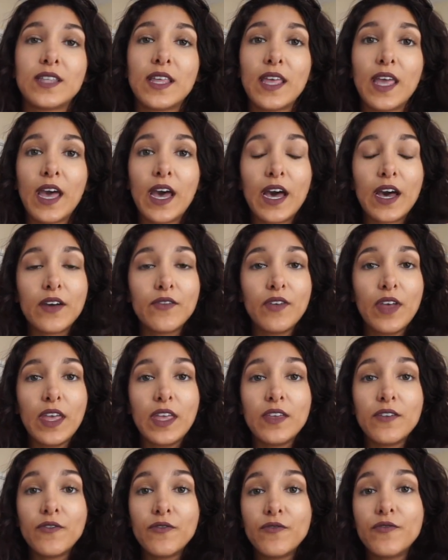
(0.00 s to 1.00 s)
They have
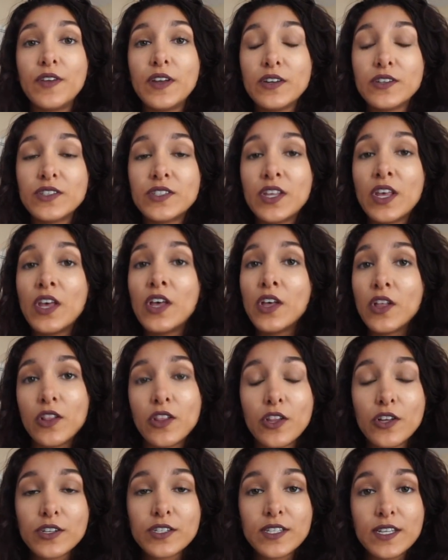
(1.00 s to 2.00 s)
a fierce
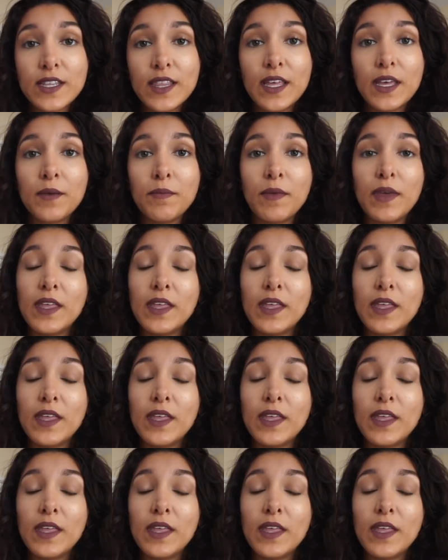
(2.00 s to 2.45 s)
look to them